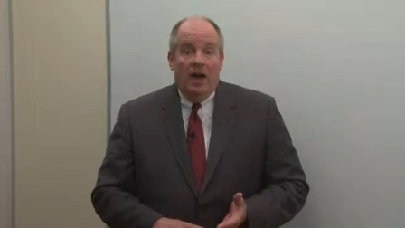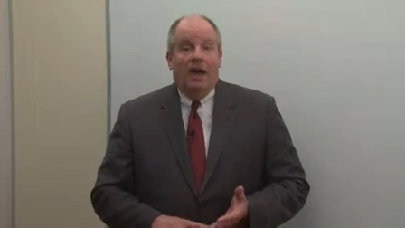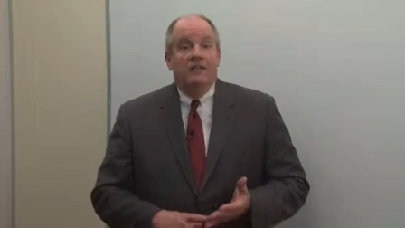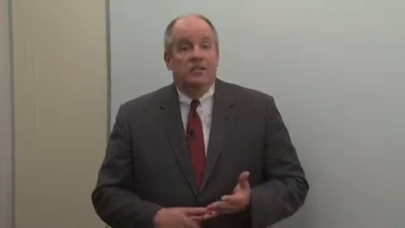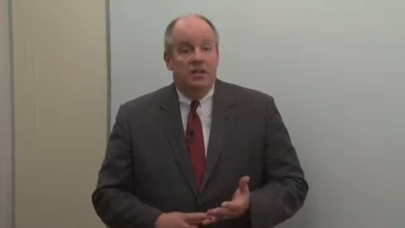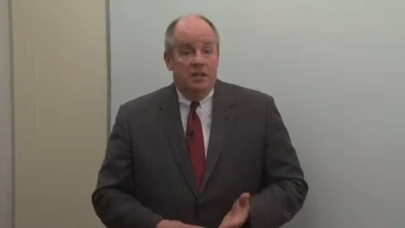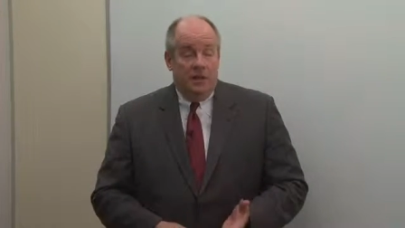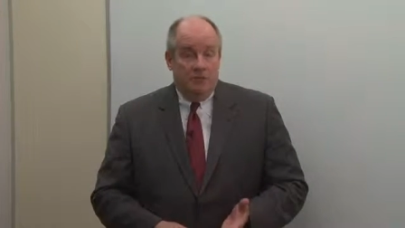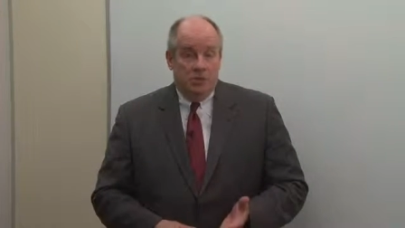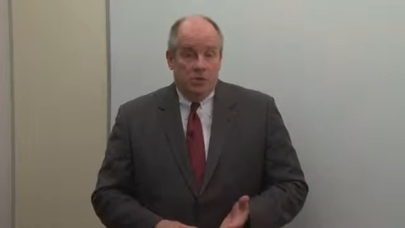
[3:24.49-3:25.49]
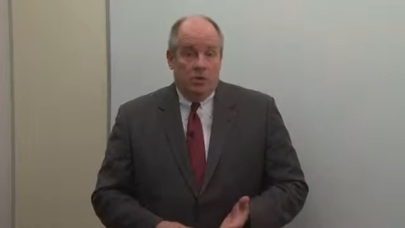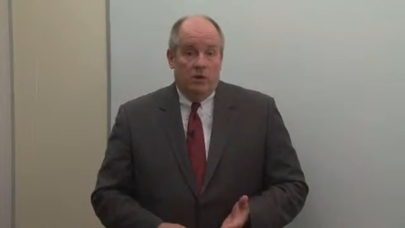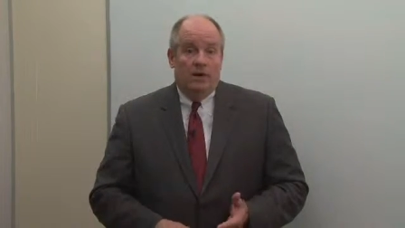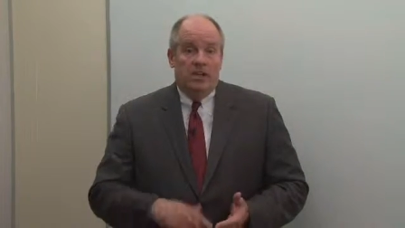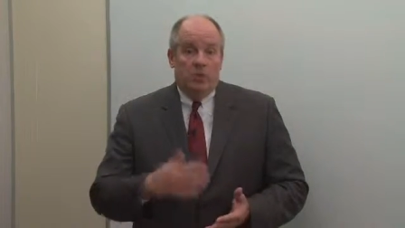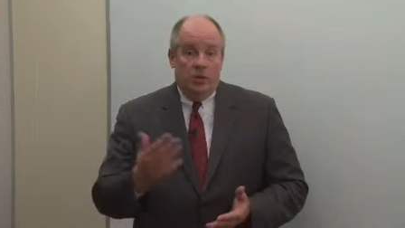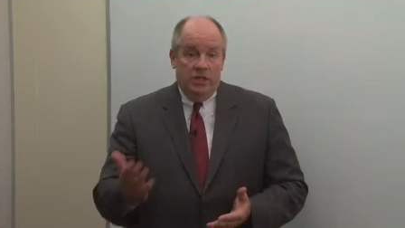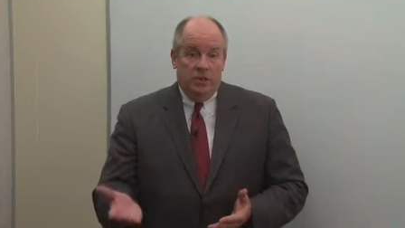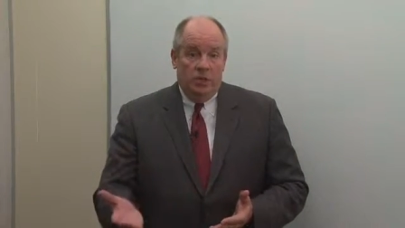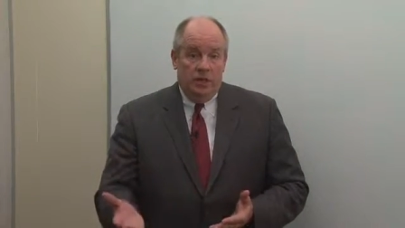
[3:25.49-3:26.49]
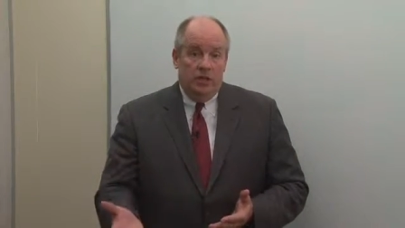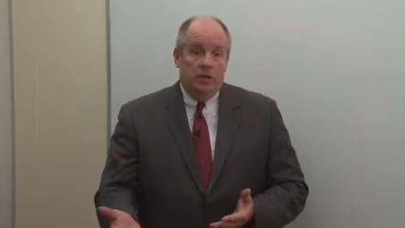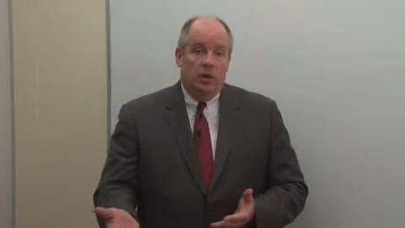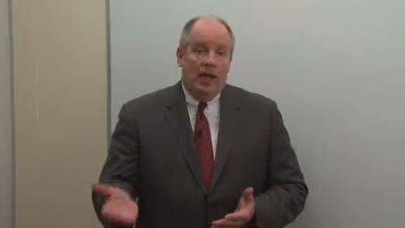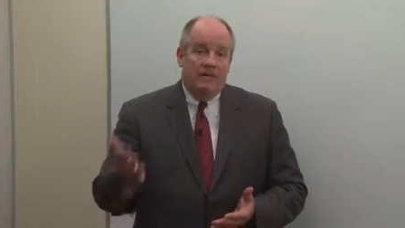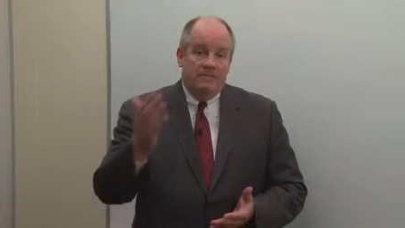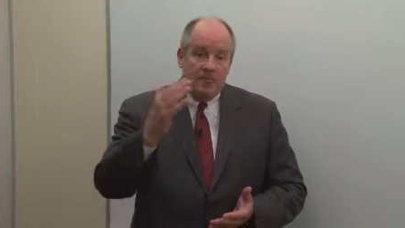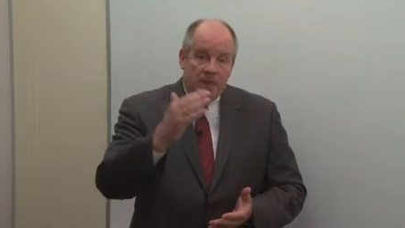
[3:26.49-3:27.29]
I've seen numbers where by 2020 you'll have